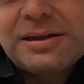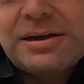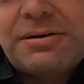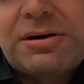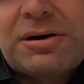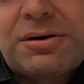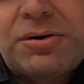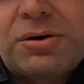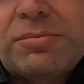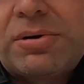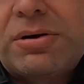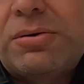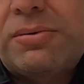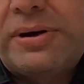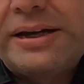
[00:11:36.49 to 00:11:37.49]
There are a
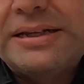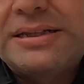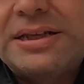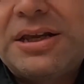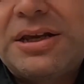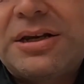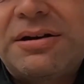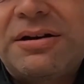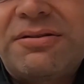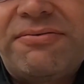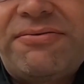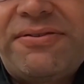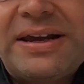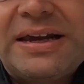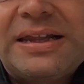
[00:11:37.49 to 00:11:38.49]
number of ways that you can
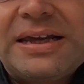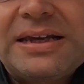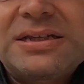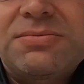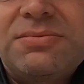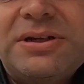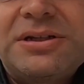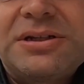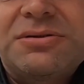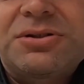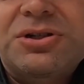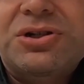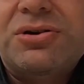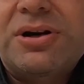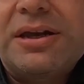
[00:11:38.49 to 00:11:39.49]
configure this. We do
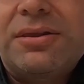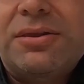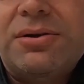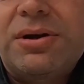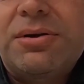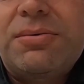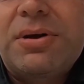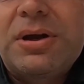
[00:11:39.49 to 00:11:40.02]
straight through.